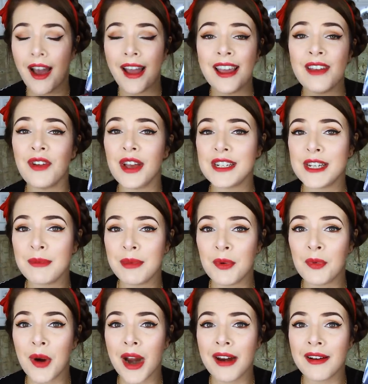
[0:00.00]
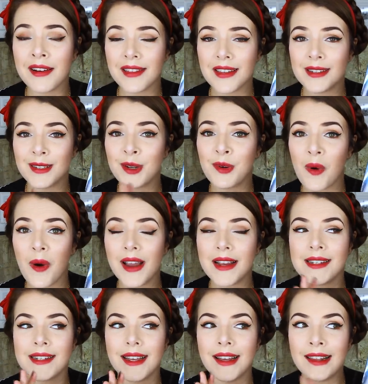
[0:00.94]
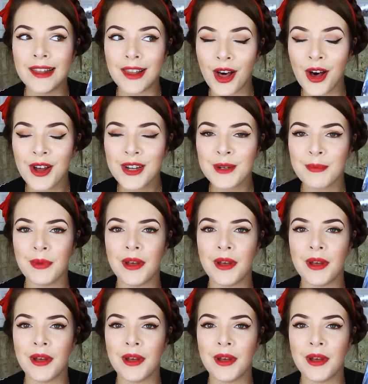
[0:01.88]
I have actually been wearing this quite a lot,